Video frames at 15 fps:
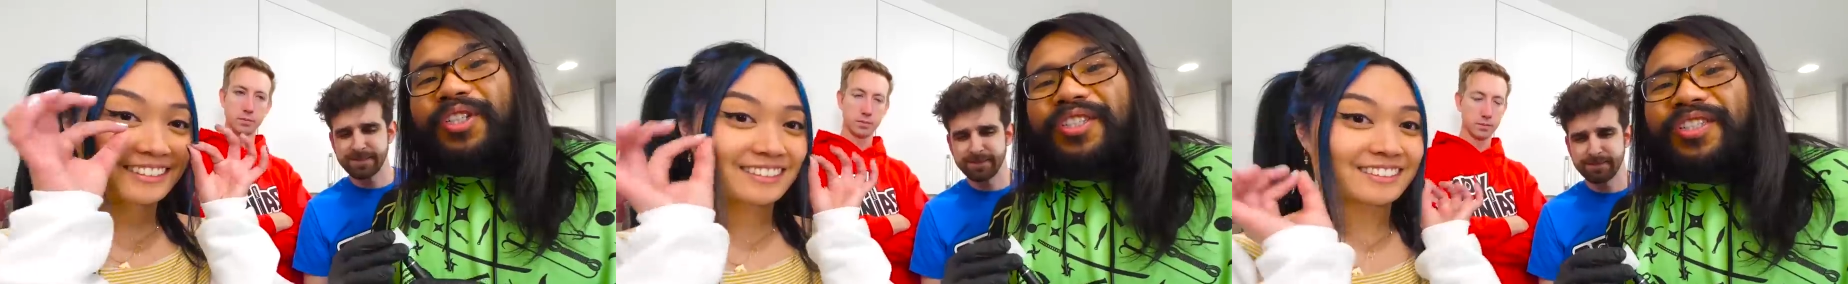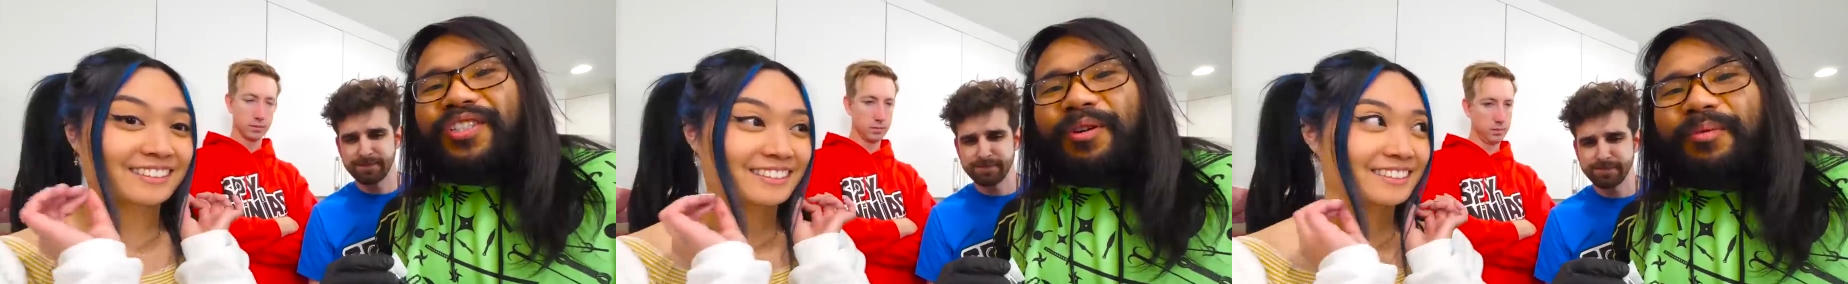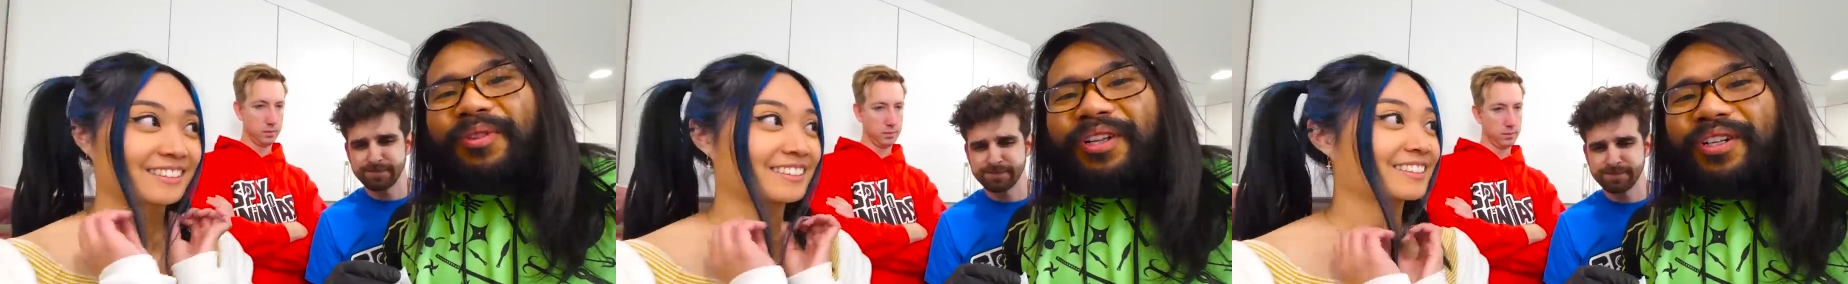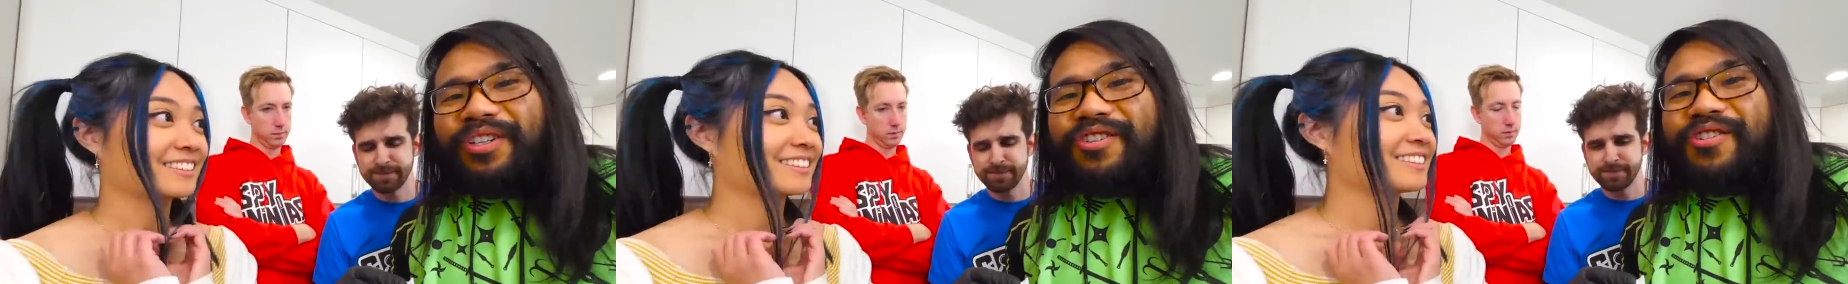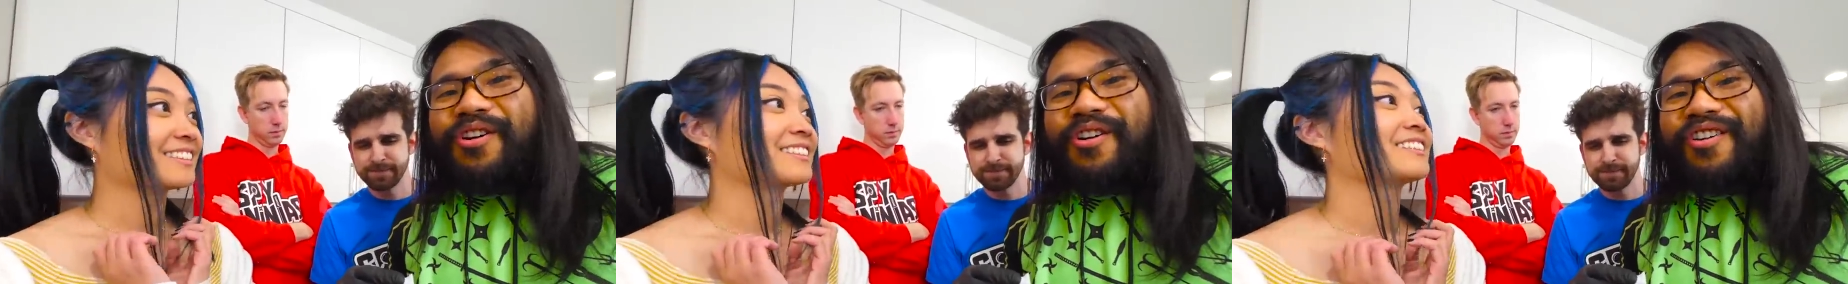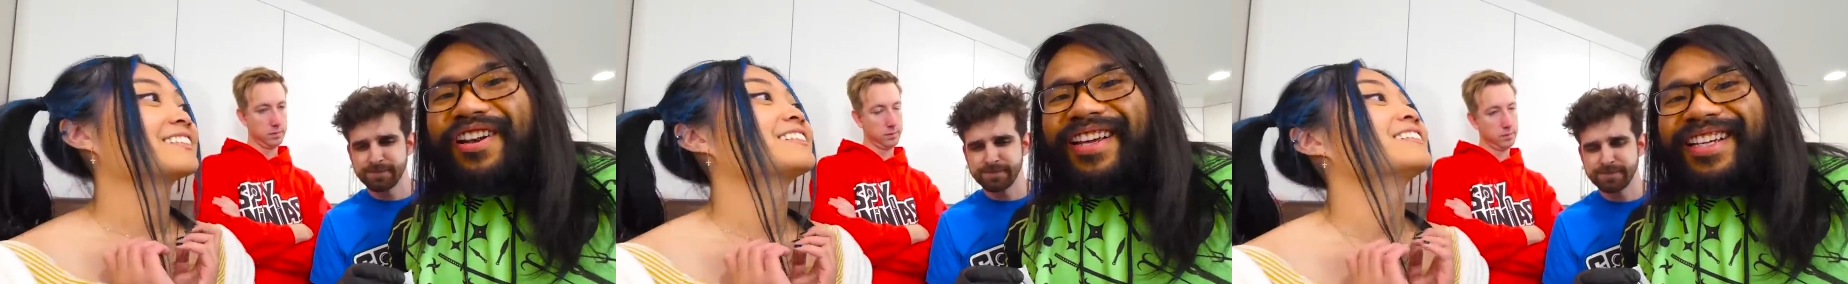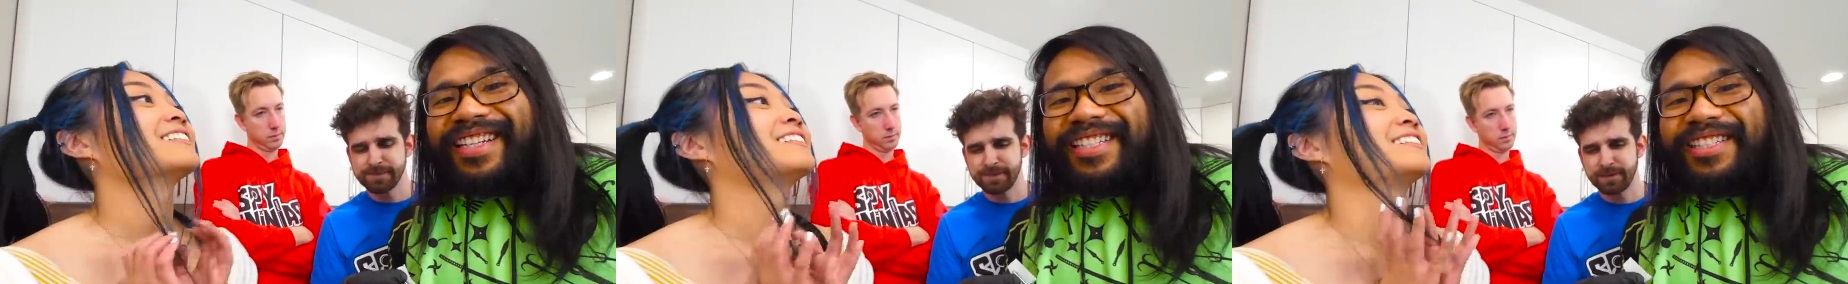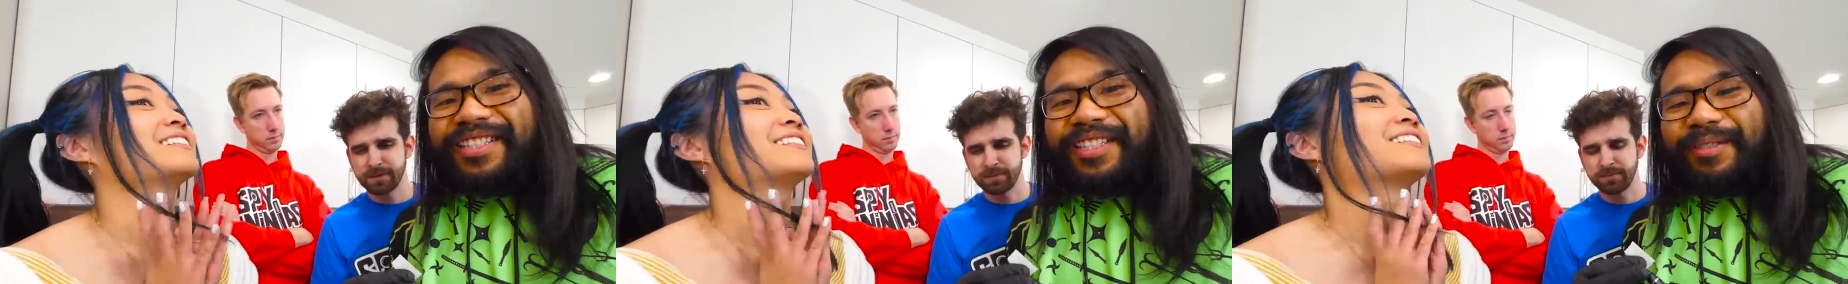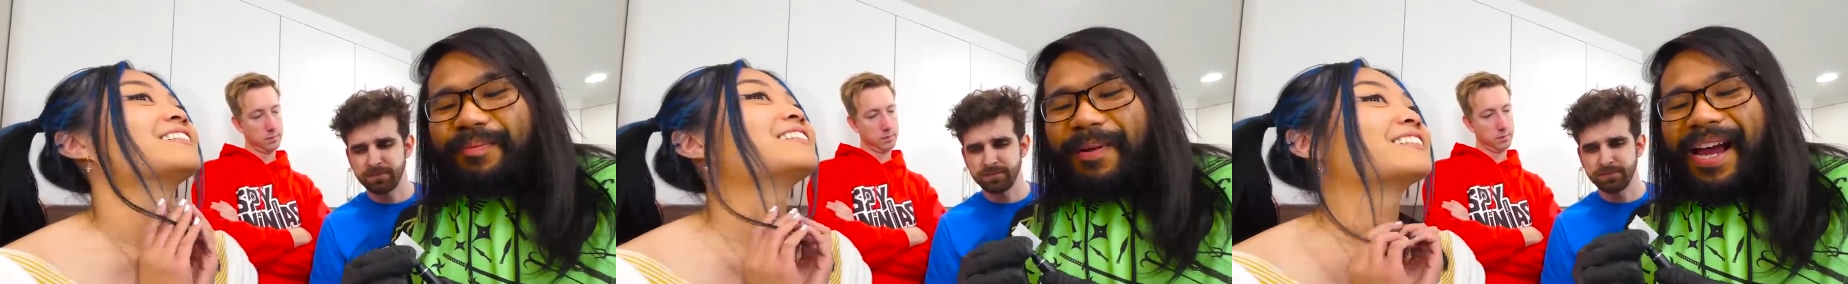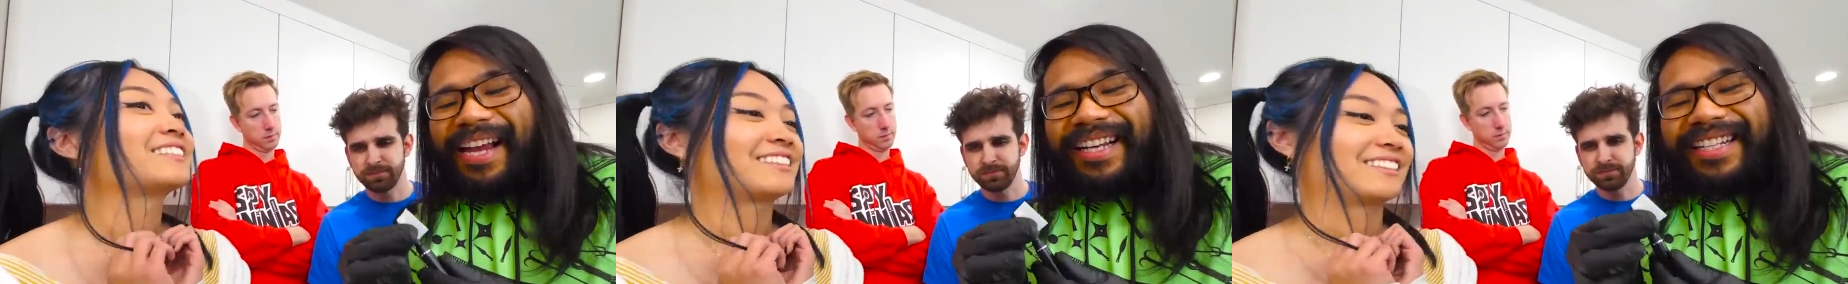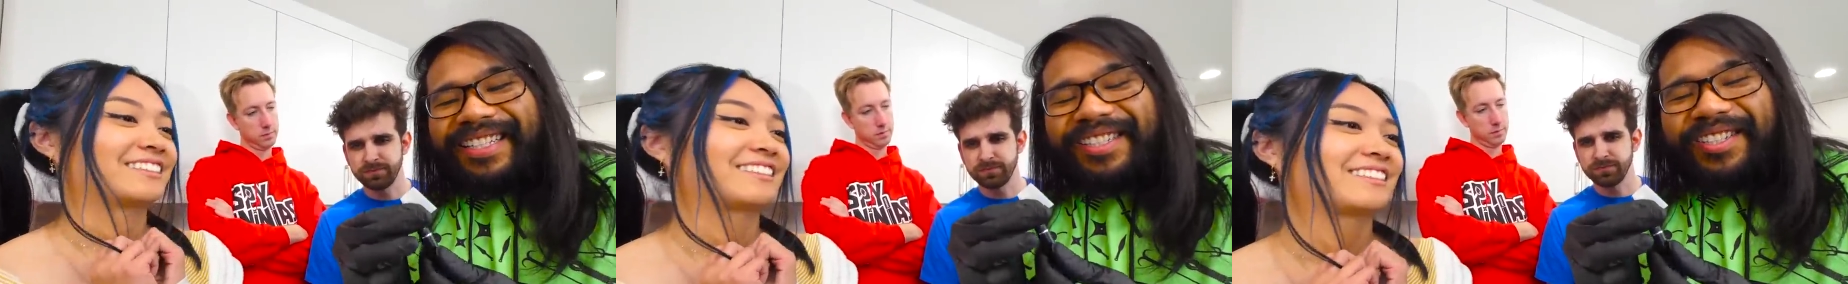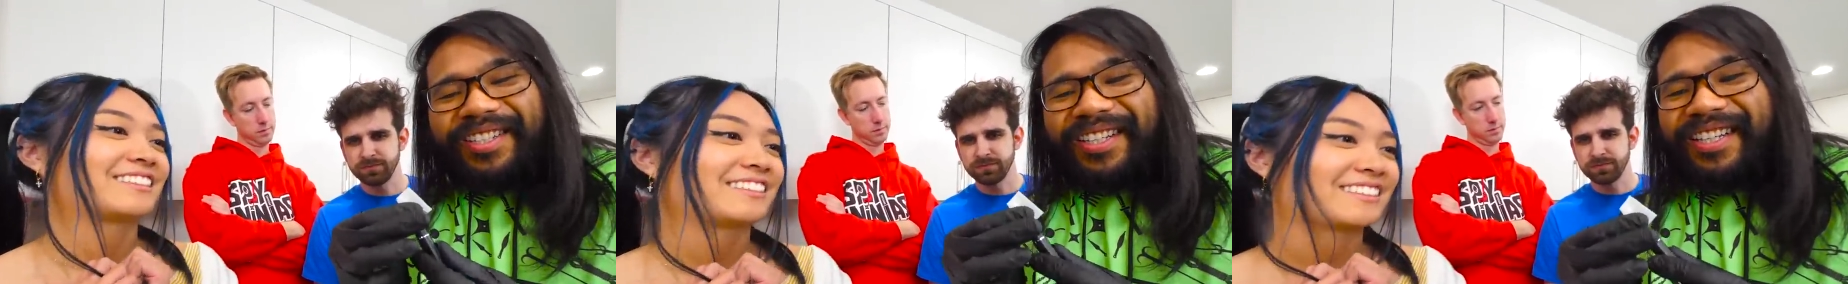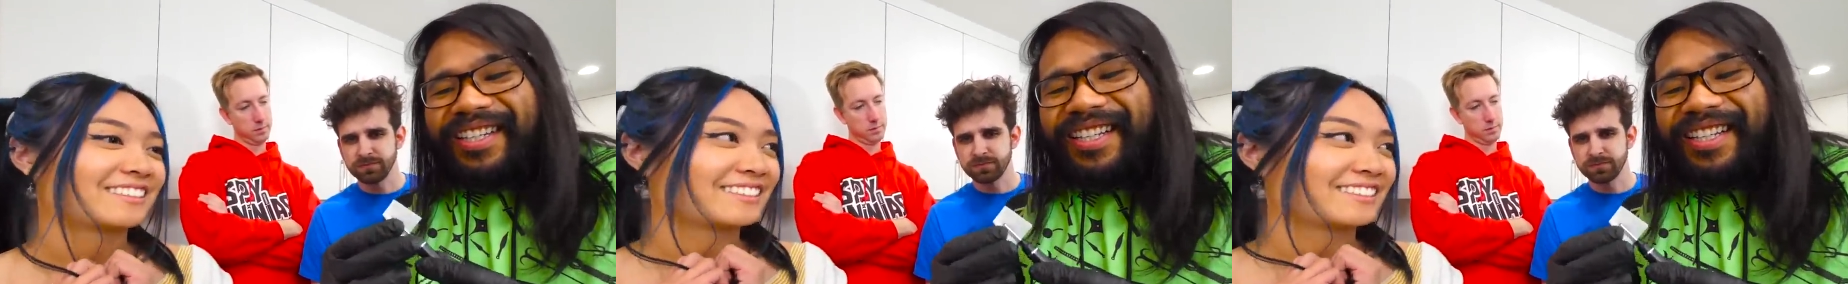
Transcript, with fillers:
Speaker 1: should start with the dirtiest spy ninja.